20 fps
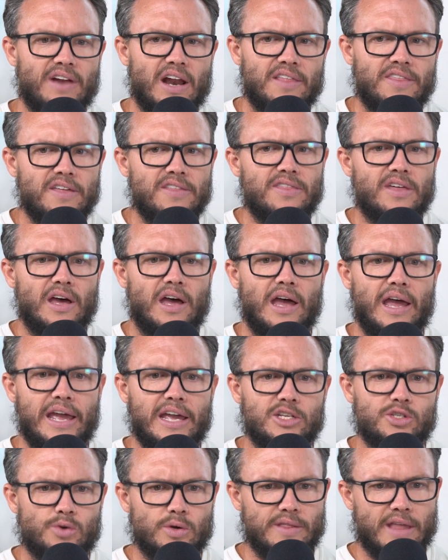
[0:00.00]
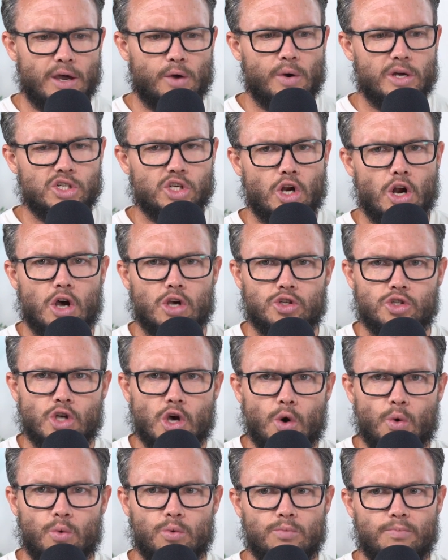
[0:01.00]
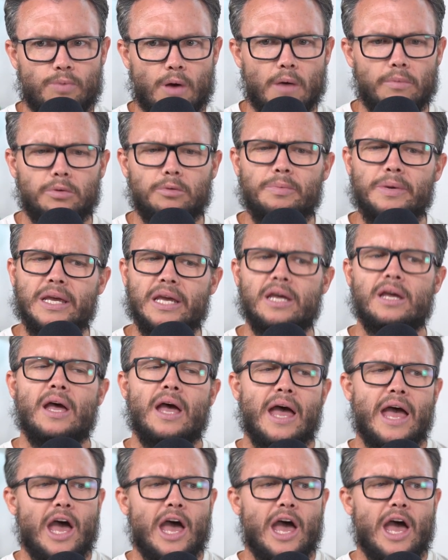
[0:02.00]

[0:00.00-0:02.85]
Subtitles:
and I think the answering that question also probably